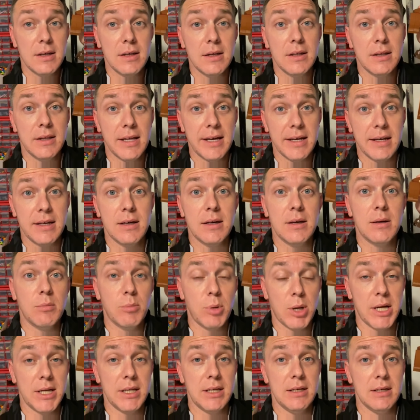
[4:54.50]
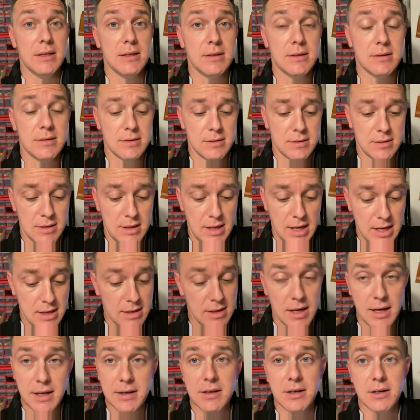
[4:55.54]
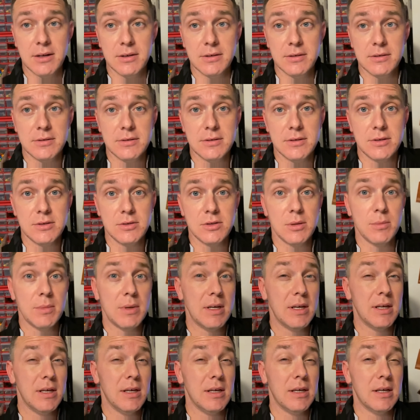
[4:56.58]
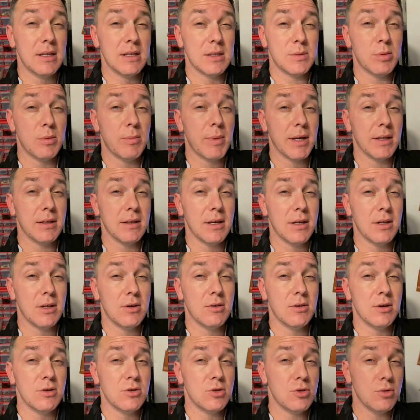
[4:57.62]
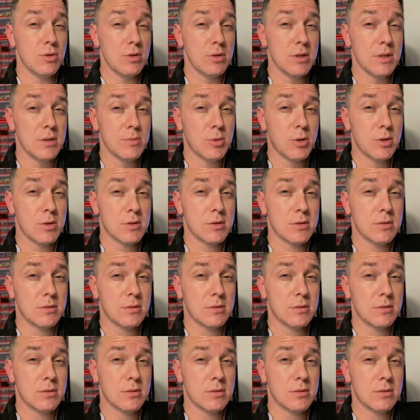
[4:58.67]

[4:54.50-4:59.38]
leg, body, and head done. So let me get this put back together and show you these parts.